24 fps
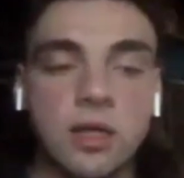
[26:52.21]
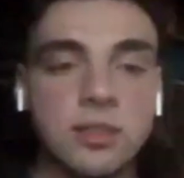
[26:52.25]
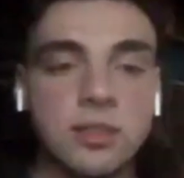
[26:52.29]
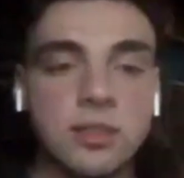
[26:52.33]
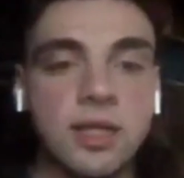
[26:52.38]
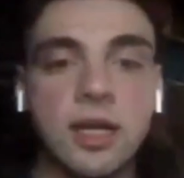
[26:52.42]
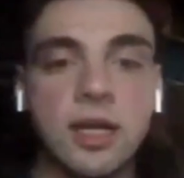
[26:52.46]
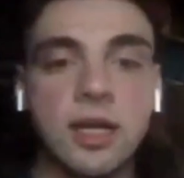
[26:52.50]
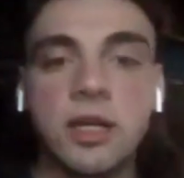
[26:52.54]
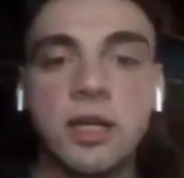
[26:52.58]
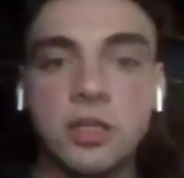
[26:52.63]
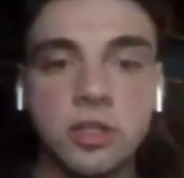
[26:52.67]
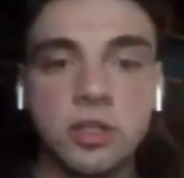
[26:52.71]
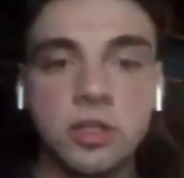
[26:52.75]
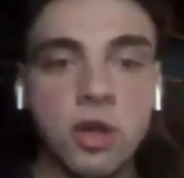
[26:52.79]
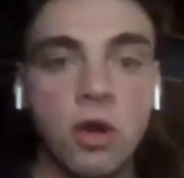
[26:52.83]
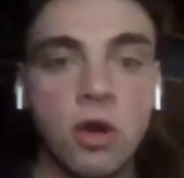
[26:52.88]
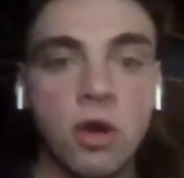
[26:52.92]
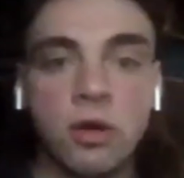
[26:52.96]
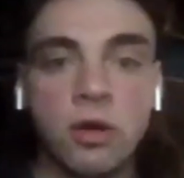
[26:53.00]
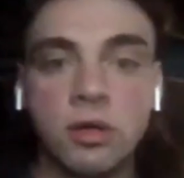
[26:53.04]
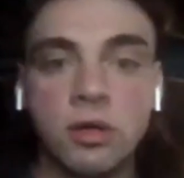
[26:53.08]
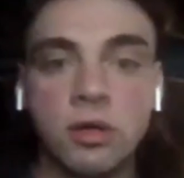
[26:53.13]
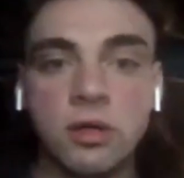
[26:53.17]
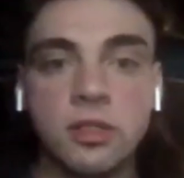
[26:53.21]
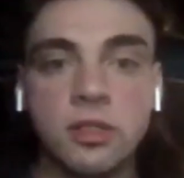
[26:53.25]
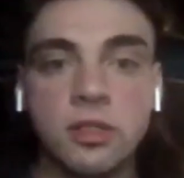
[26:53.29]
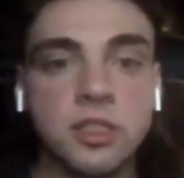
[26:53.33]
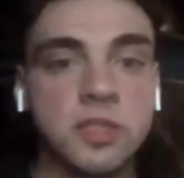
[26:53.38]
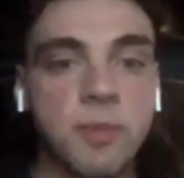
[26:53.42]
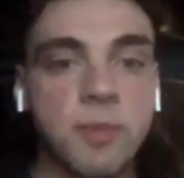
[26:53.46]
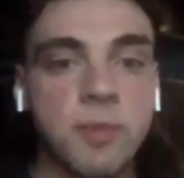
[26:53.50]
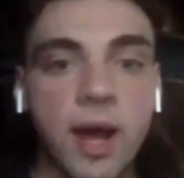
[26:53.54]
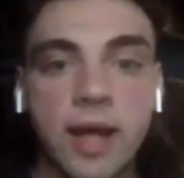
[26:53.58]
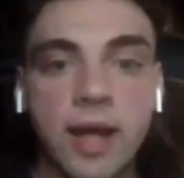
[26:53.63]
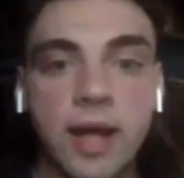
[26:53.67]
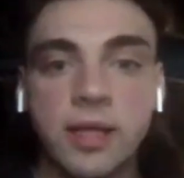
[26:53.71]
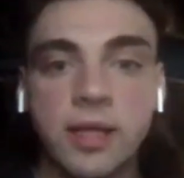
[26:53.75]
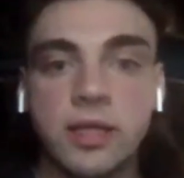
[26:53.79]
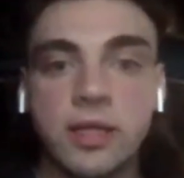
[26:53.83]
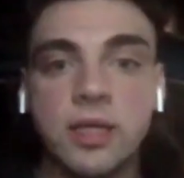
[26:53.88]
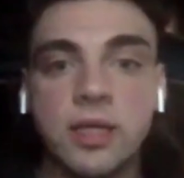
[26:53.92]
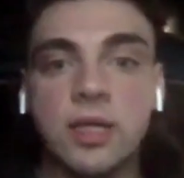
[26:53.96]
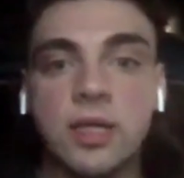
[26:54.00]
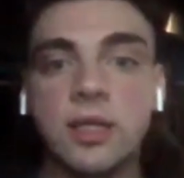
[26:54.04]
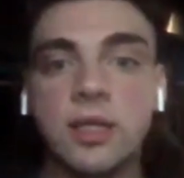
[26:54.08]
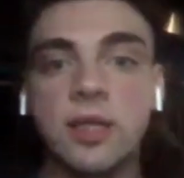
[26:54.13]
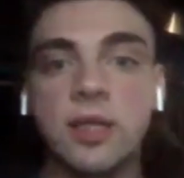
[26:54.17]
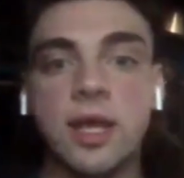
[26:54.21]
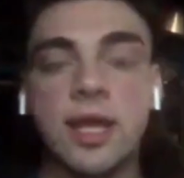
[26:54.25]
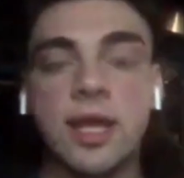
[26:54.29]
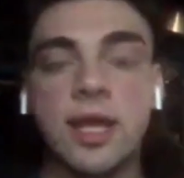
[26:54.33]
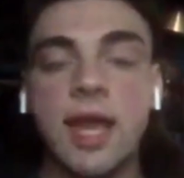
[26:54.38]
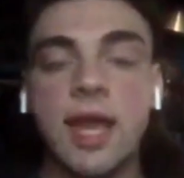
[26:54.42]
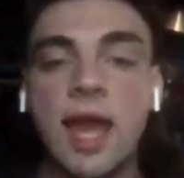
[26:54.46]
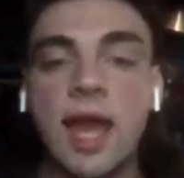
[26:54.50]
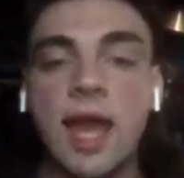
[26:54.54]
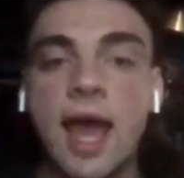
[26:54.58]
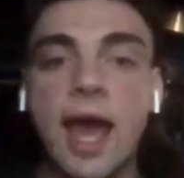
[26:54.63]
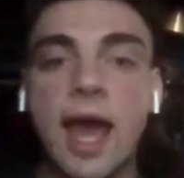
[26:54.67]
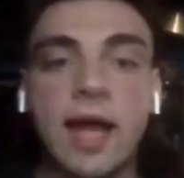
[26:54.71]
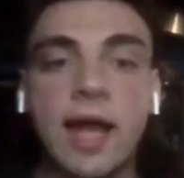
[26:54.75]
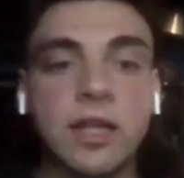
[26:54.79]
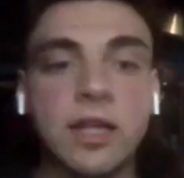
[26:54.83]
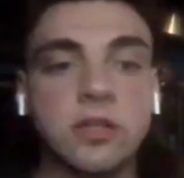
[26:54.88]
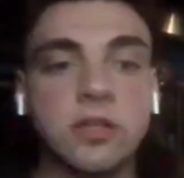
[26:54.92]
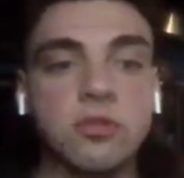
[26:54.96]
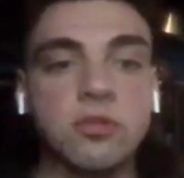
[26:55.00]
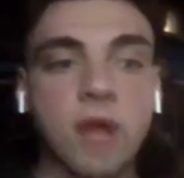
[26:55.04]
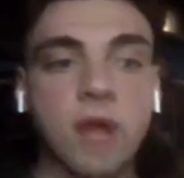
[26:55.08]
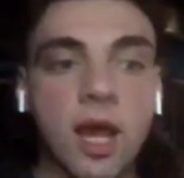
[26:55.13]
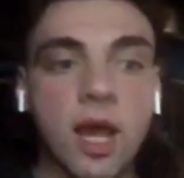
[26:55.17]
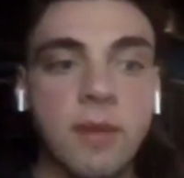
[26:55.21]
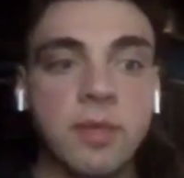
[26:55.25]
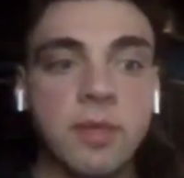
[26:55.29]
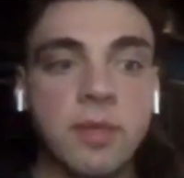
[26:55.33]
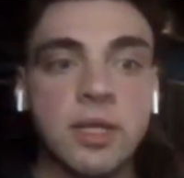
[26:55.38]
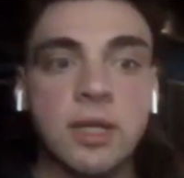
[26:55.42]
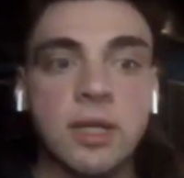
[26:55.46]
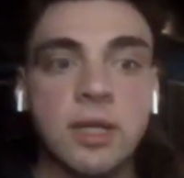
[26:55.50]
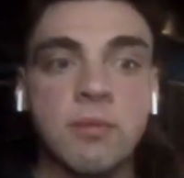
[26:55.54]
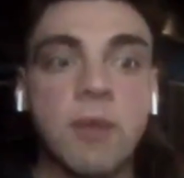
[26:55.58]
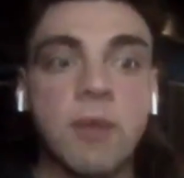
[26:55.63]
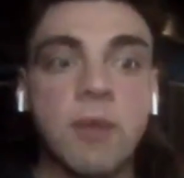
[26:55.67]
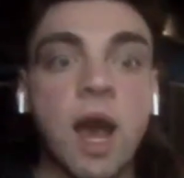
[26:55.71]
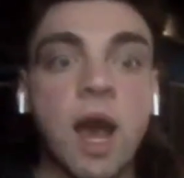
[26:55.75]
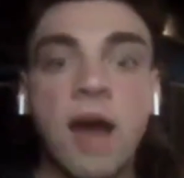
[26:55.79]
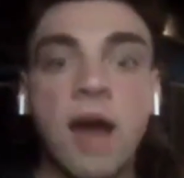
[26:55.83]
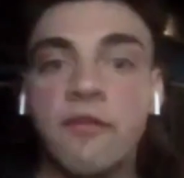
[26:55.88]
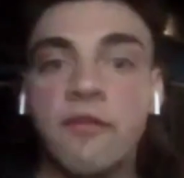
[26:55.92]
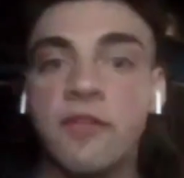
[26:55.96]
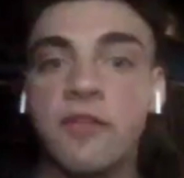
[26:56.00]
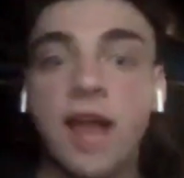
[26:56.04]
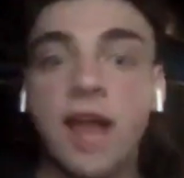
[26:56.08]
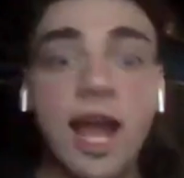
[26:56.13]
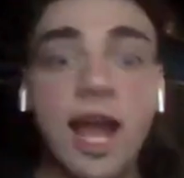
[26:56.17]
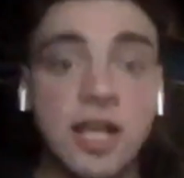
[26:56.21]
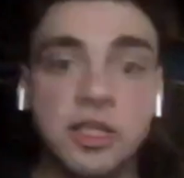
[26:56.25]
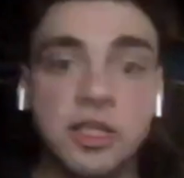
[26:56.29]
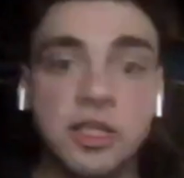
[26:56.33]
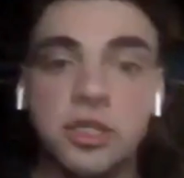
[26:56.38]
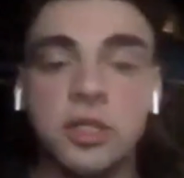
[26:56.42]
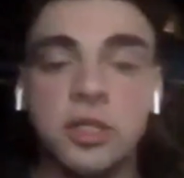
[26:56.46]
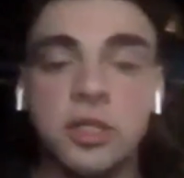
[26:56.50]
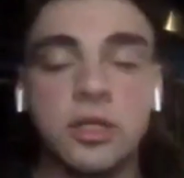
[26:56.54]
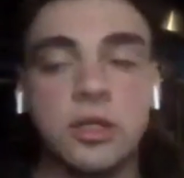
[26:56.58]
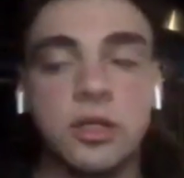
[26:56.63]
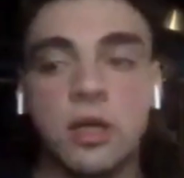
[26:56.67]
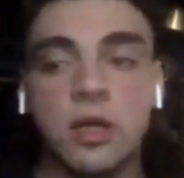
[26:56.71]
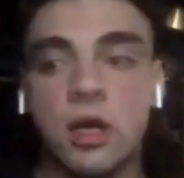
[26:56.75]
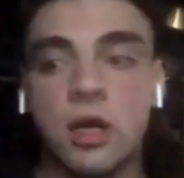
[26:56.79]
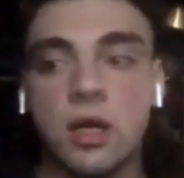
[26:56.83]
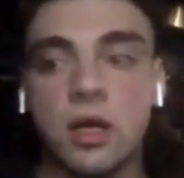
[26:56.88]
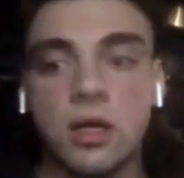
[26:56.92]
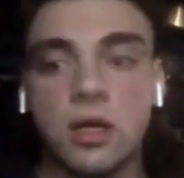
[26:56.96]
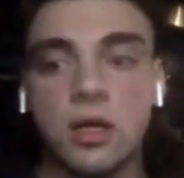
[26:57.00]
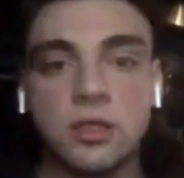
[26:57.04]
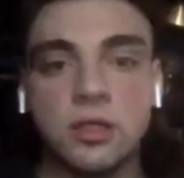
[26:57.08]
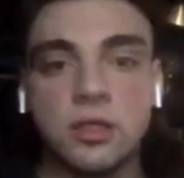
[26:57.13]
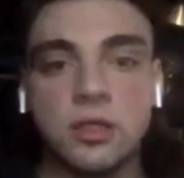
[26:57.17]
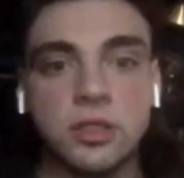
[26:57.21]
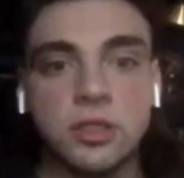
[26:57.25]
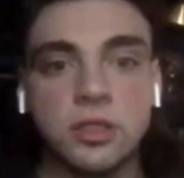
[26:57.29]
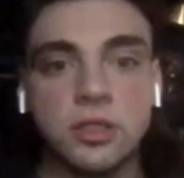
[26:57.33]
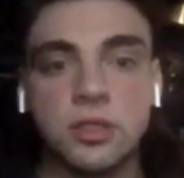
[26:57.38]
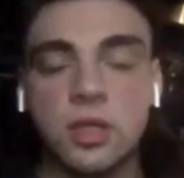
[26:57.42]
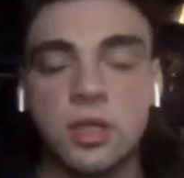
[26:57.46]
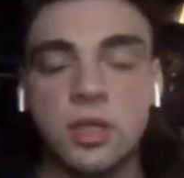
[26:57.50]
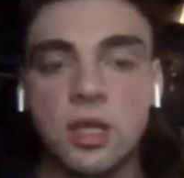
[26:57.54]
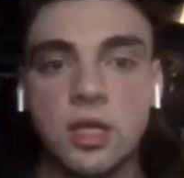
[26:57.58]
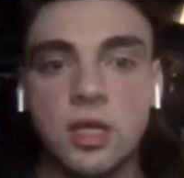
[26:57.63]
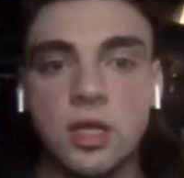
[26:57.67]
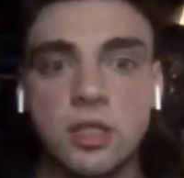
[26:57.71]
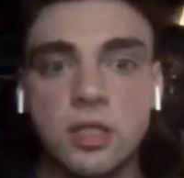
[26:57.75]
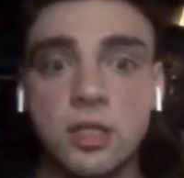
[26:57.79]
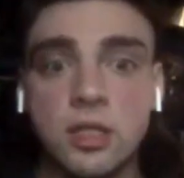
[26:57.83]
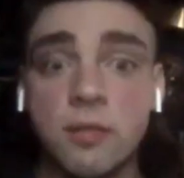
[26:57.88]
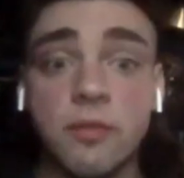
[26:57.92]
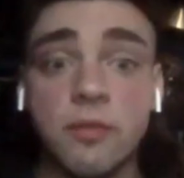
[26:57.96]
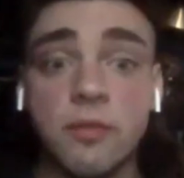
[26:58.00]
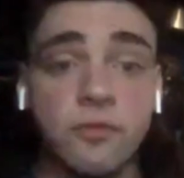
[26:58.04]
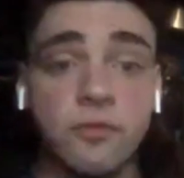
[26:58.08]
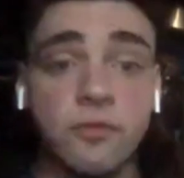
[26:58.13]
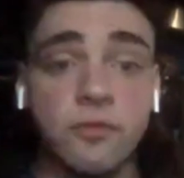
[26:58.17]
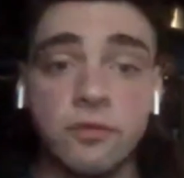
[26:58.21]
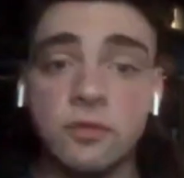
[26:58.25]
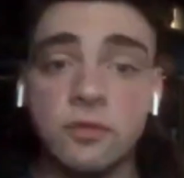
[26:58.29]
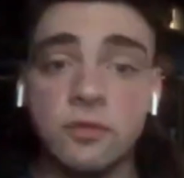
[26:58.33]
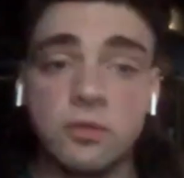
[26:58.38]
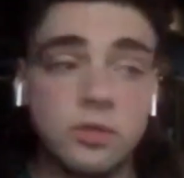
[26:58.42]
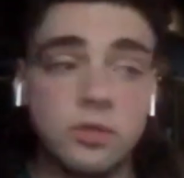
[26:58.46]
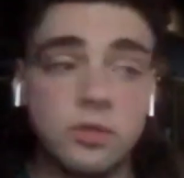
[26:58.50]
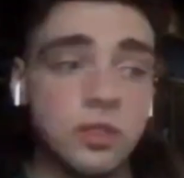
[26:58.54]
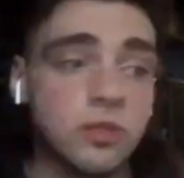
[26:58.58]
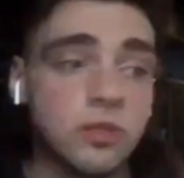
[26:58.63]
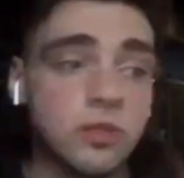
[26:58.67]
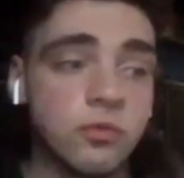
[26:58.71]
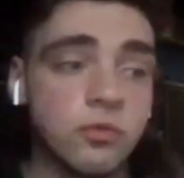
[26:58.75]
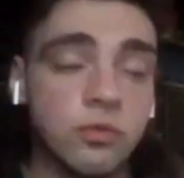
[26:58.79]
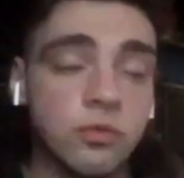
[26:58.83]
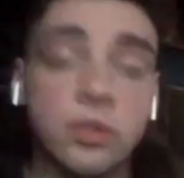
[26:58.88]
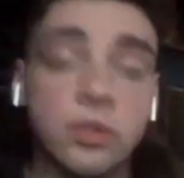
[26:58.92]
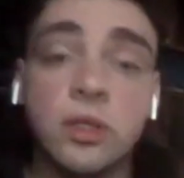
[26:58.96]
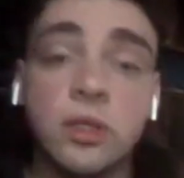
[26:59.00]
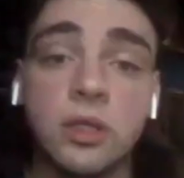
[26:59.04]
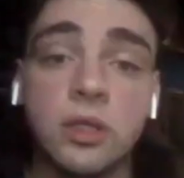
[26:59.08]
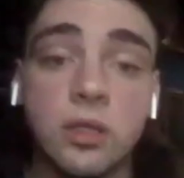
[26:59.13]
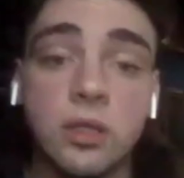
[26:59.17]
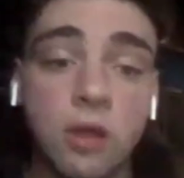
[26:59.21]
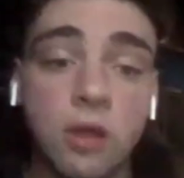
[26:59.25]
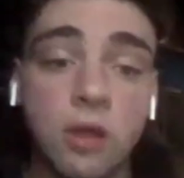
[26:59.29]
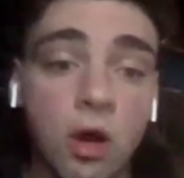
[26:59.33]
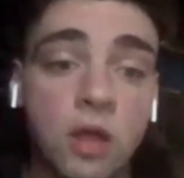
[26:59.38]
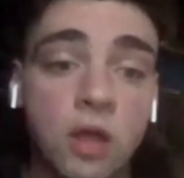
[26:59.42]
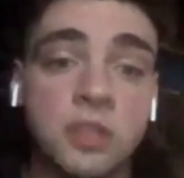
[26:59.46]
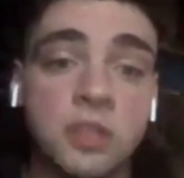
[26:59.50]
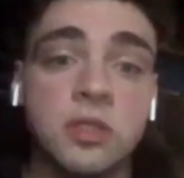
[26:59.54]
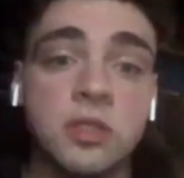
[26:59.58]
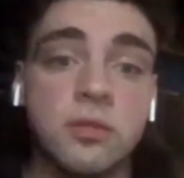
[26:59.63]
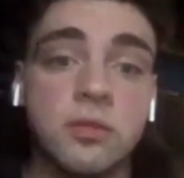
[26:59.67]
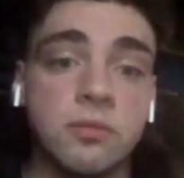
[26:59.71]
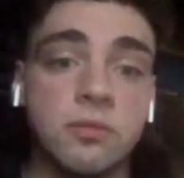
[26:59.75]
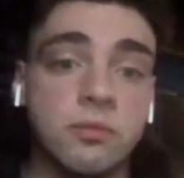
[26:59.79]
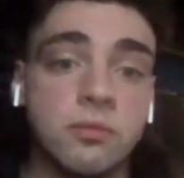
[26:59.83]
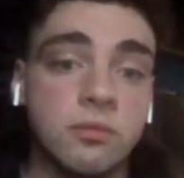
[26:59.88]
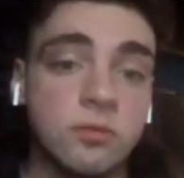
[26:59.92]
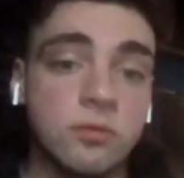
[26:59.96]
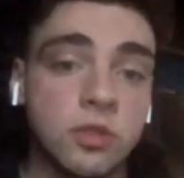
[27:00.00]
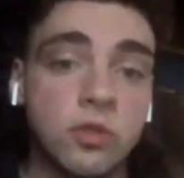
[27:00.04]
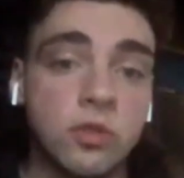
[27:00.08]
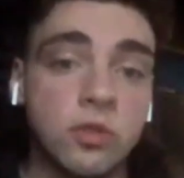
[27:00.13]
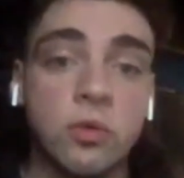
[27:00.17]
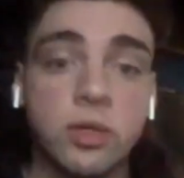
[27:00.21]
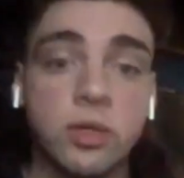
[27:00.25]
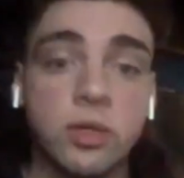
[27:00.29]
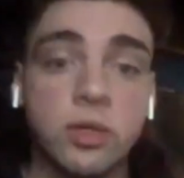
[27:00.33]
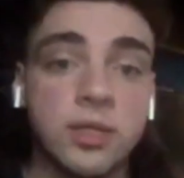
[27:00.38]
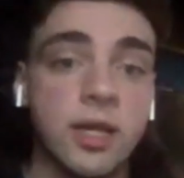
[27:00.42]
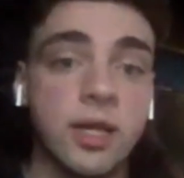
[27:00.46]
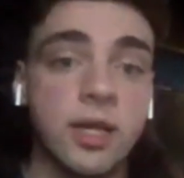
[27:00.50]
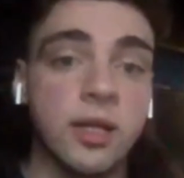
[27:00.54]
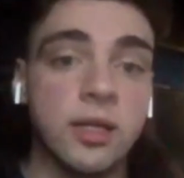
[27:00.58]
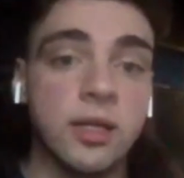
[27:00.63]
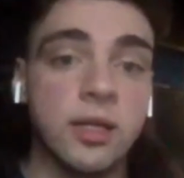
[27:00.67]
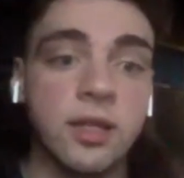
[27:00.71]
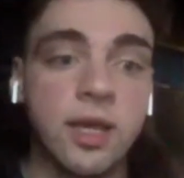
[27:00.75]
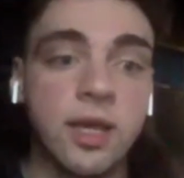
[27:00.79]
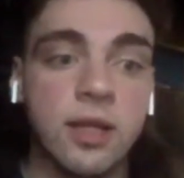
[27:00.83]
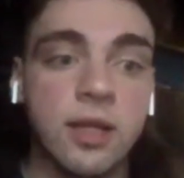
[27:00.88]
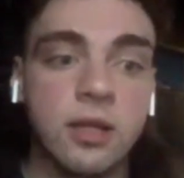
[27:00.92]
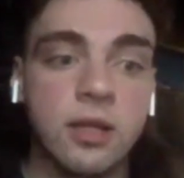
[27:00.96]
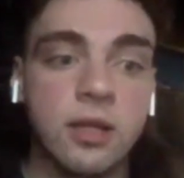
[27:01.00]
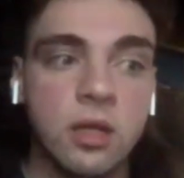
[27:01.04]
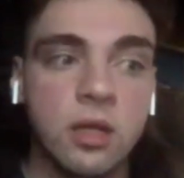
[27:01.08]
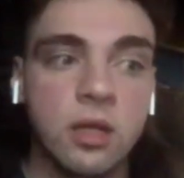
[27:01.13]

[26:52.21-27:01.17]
Darius Carter and Smiley, and like Alex Ryman and Moth last year, is just some of just really awesome storytelling that